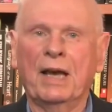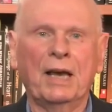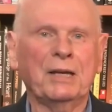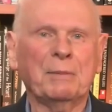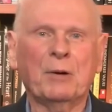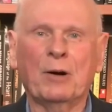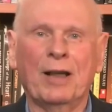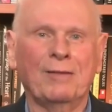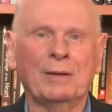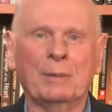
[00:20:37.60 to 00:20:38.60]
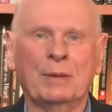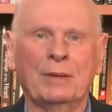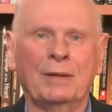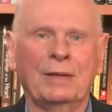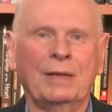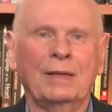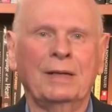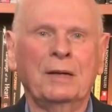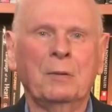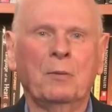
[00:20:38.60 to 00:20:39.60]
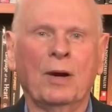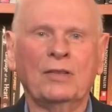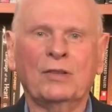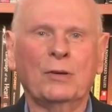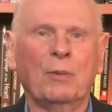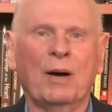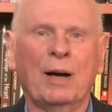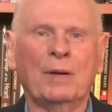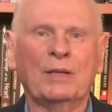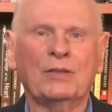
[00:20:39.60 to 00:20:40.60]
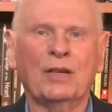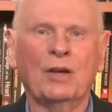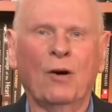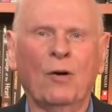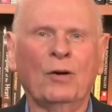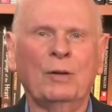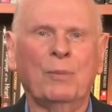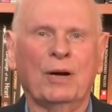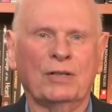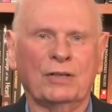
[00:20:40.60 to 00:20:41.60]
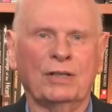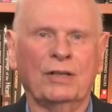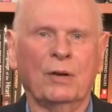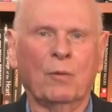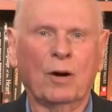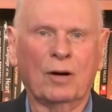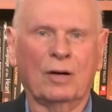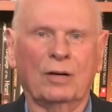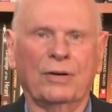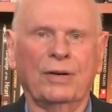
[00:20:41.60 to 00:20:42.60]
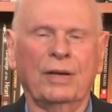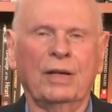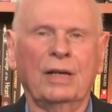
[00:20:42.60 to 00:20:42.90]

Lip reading: Hate him or love him, President Obama is the only person in the world